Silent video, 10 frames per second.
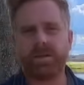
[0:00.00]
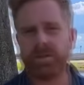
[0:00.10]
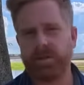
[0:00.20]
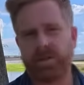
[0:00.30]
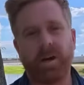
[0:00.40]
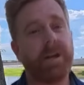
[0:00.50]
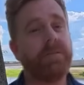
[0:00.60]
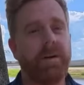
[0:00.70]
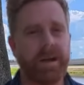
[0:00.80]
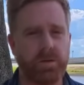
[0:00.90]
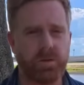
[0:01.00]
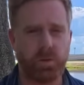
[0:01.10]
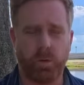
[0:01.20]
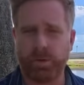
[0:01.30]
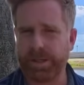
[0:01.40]
hunters are a vital
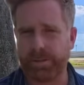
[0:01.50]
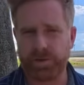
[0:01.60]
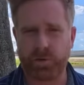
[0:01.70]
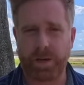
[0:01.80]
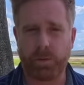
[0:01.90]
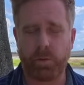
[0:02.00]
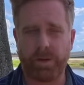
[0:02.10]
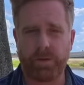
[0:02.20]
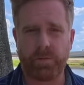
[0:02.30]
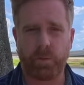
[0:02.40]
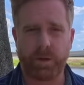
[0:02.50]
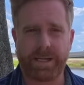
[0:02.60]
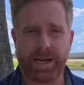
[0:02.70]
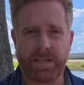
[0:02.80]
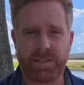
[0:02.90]
tool when it comes to tropical weather
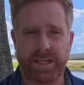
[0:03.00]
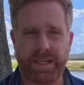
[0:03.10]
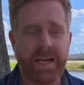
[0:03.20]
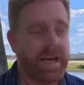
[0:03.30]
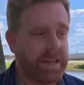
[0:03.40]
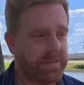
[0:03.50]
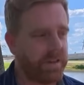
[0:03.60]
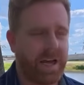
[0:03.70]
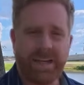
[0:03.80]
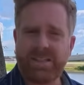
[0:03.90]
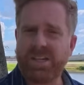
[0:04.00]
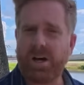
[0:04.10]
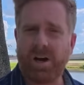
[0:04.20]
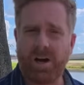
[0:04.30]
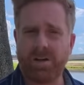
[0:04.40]
forecasting. They fly
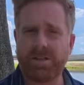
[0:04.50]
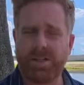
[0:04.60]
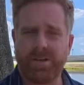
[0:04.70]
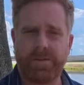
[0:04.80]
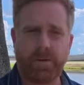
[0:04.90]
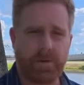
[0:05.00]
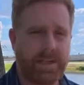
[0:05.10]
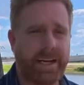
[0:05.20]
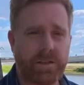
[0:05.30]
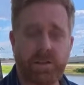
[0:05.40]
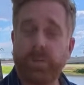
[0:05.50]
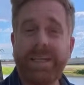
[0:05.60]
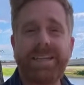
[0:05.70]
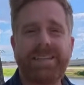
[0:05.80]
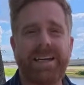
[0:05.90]
into the heart of hurricanes, so
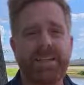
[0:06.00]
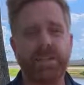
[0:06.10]
we can get that